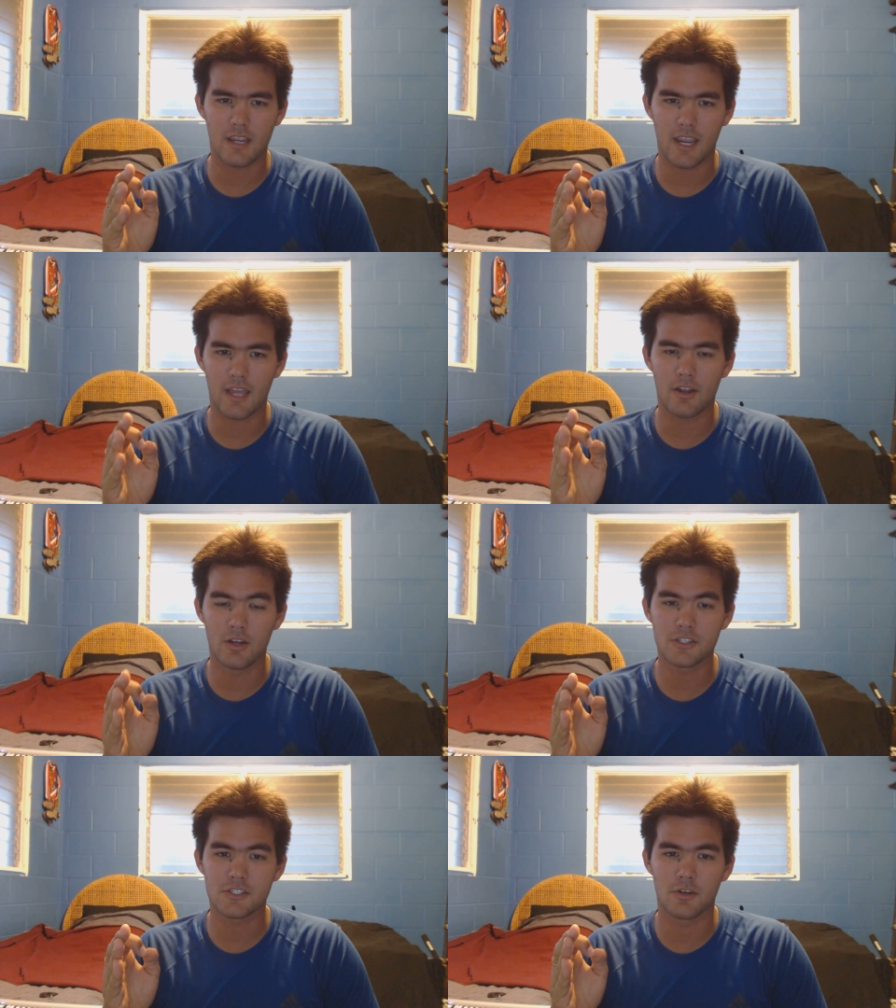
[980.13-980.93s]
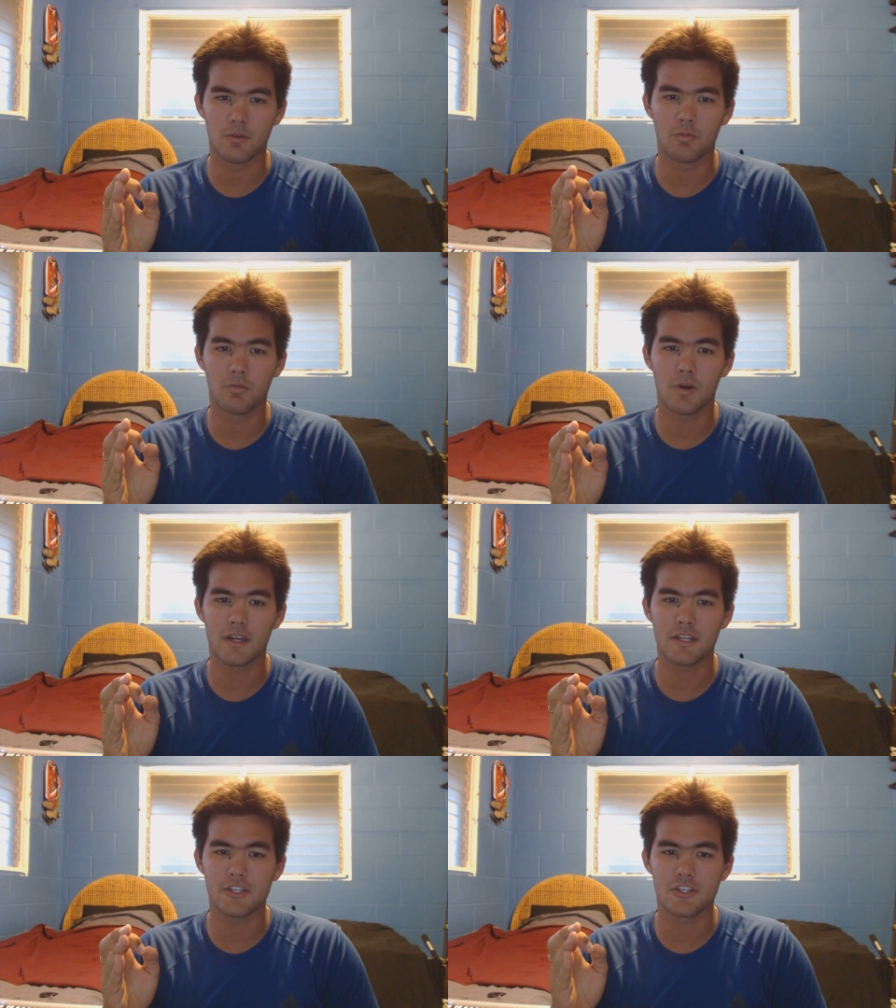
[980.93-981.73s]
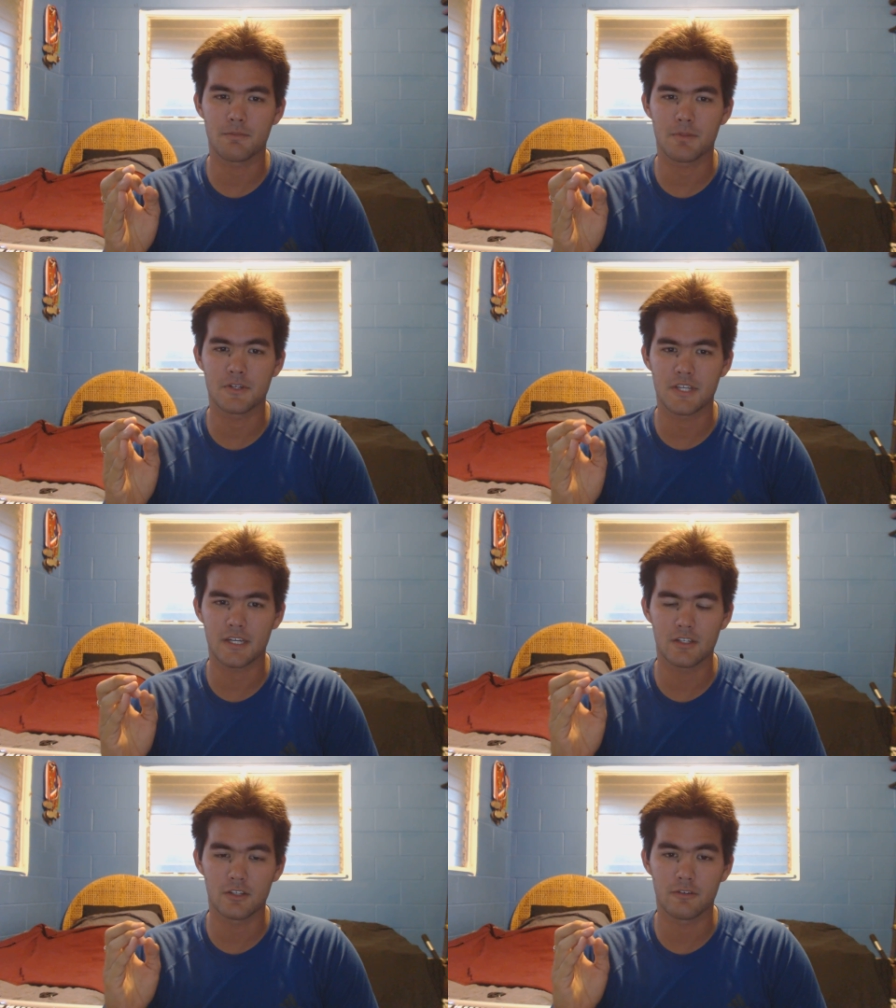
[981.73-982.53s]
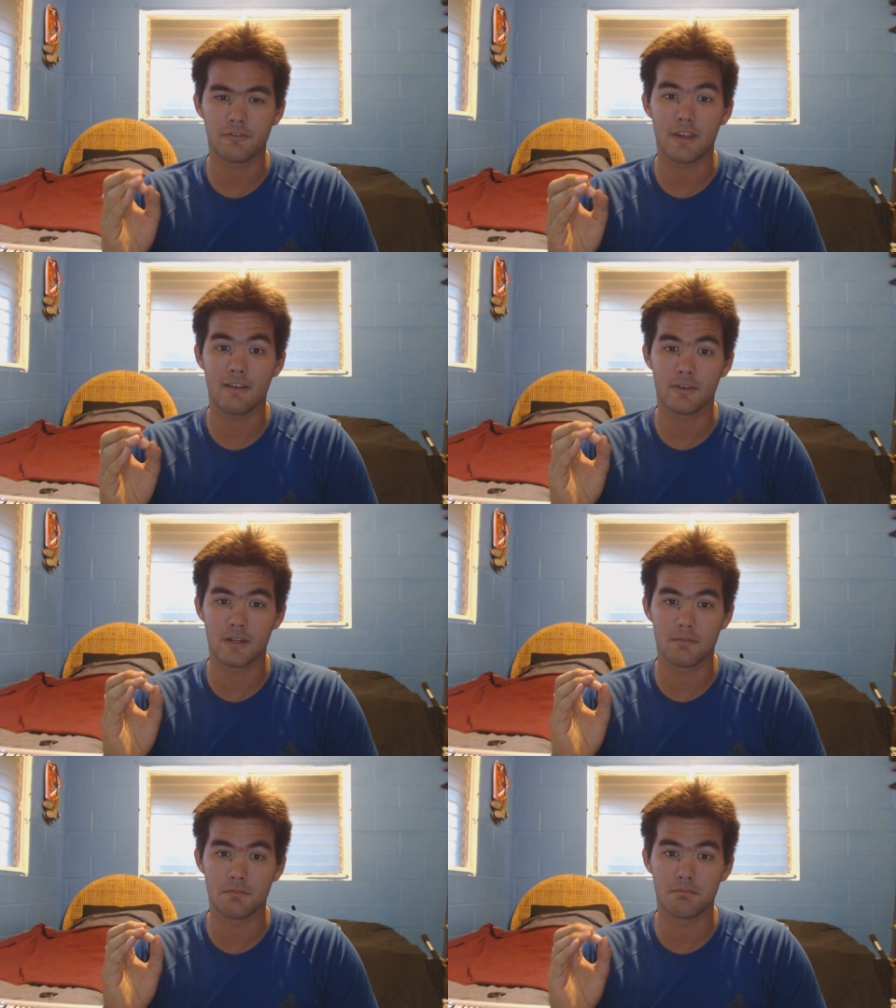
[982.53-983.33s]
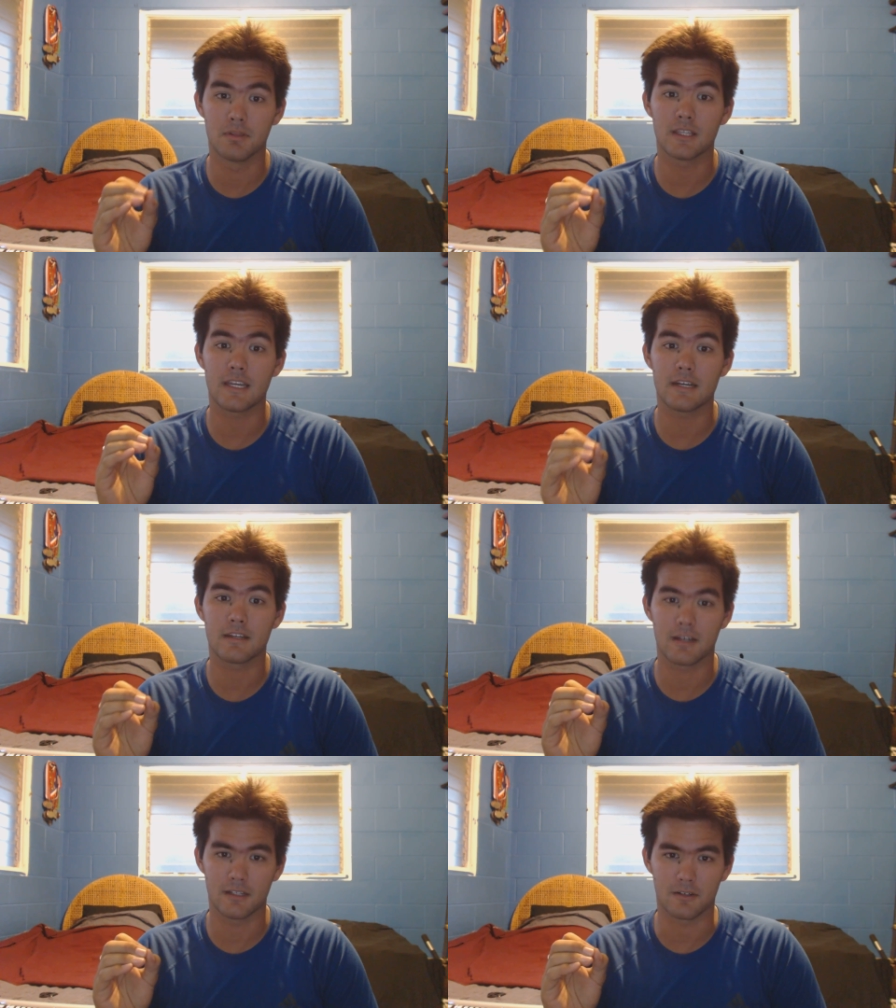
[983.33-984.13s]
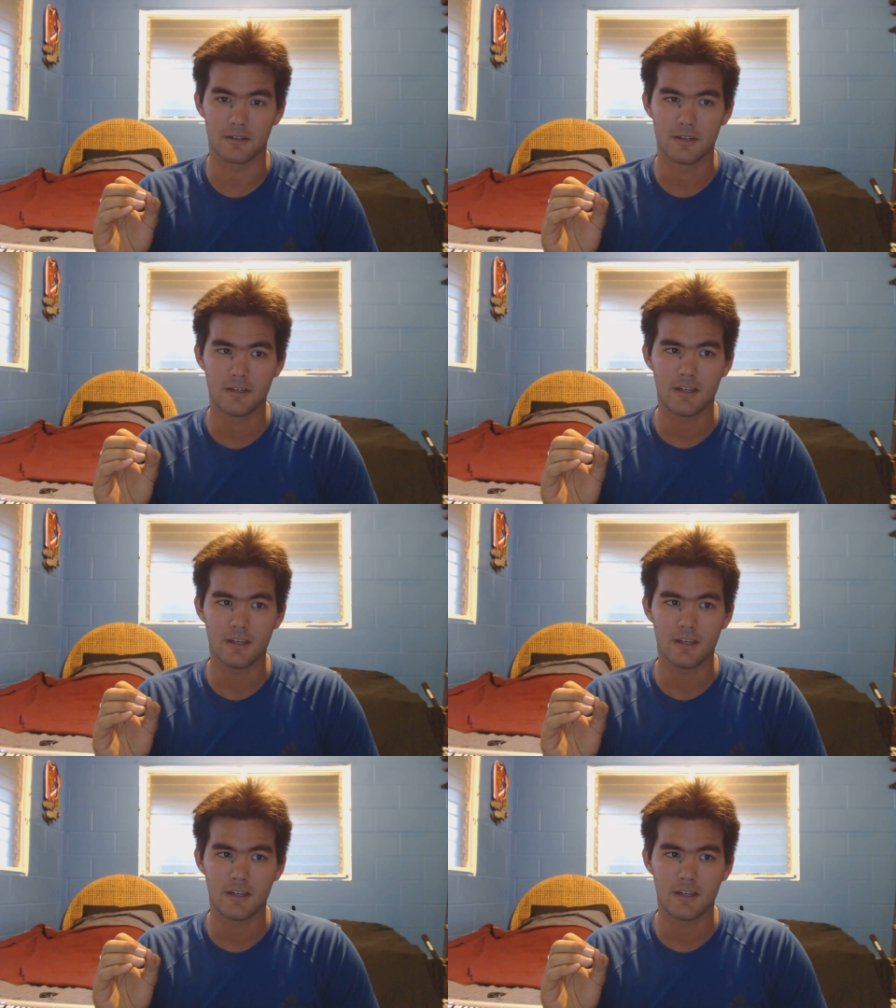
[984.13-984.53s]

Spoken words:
and also, what is your particular favorite blade color?